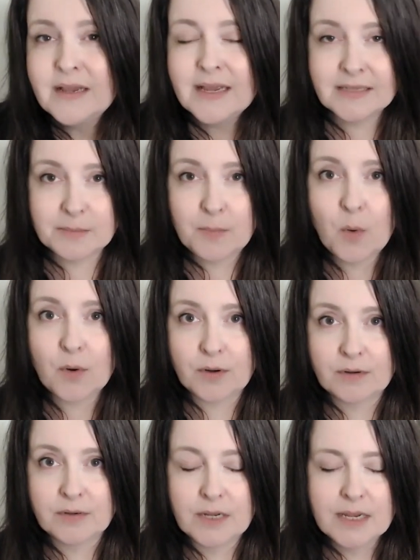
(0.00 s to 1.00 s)
is
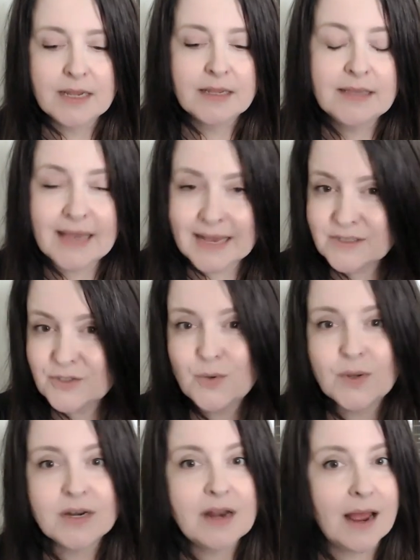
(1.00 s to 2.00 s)
important. Yes, you
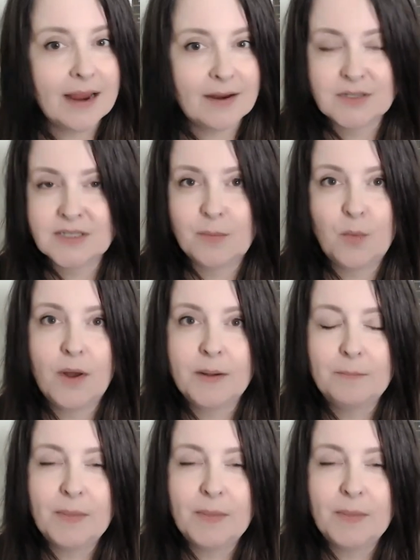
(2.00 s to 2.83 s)
can hire someone,